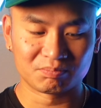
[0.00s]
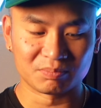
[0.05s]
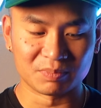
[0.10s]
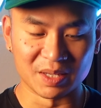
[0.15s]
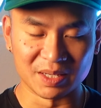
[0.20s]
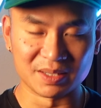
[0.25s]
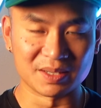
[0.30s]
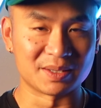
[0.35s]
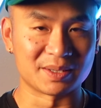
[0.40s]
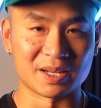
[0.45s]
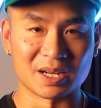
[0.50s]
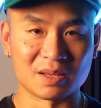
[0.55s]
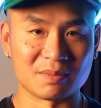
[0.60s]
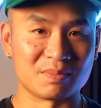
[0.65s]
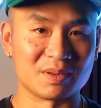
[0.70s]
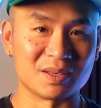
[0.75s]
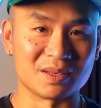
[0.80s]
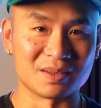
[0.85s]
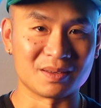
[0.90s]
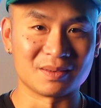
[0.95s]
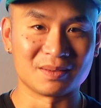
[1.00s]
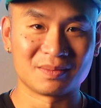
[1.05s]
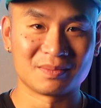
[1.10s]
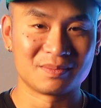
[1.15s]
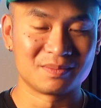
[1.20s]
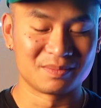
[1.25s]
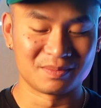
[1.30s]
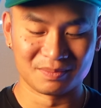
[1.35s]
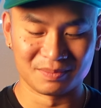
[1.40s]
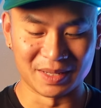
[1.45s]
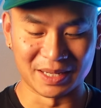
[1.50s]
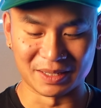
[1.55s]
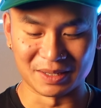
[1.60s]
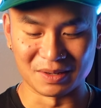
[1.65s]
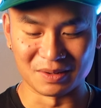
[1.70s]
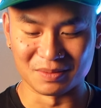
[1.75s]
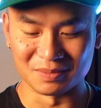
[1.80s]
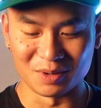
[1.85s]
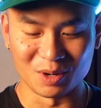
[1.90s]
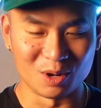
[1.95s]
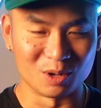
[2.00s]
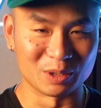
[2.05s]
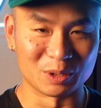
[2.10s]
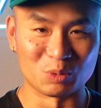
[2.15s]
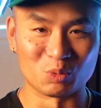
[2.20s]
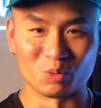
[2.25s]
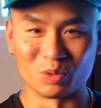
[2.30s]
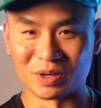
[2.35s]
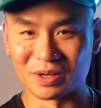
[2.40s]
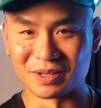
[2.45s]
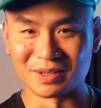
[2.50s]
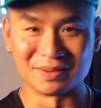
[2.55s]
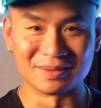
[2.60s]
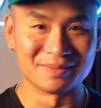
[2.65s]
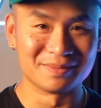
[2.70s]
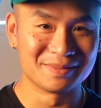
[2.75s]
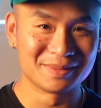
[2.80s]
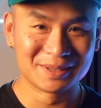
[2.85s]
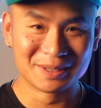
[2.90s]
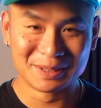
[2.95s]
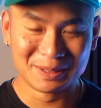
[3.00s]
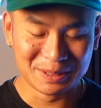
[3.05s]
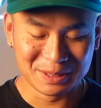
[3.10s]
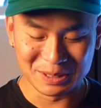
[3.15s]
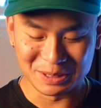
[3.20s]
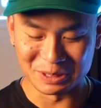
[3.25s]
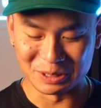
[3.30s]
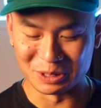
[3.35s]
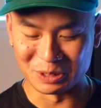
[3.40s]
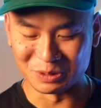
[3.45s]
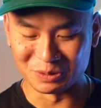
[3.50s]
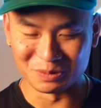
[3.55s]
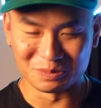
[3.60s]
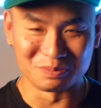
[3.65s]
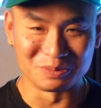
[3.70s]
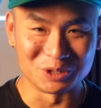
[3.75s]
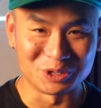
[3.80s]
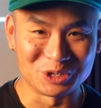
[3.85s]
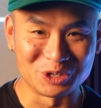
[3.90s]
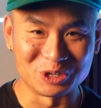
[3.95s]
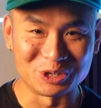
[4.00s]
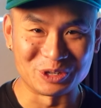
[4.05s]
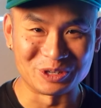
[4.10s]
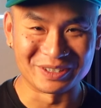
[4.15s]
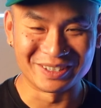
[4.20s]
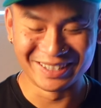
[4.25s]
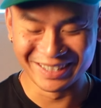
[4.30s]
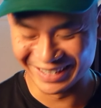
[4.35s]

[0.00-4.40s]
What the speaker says: This is going to be like an all-in-one, you know, machine.